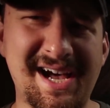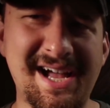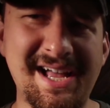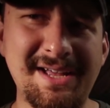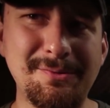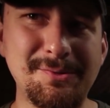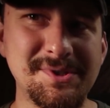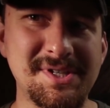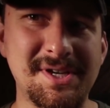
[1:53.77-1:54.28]

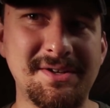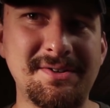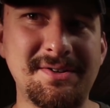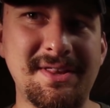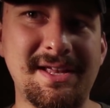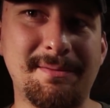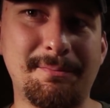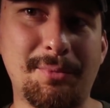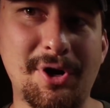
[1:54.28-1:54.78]
I was under
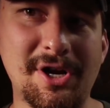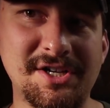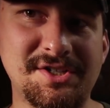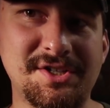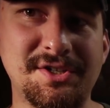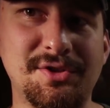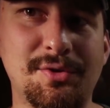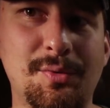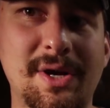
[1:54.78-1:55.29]
the
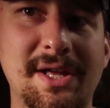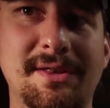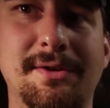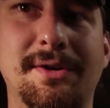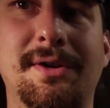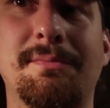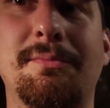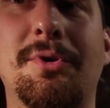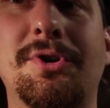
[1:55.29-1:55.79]
impression, the way their
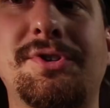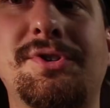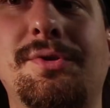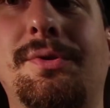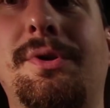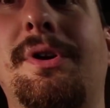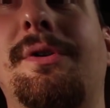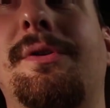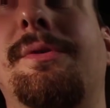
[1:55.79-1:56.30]

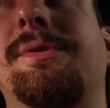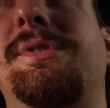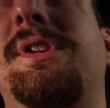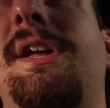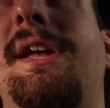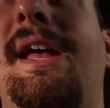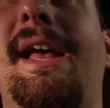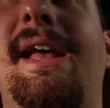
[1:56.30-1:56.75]
commercial goes,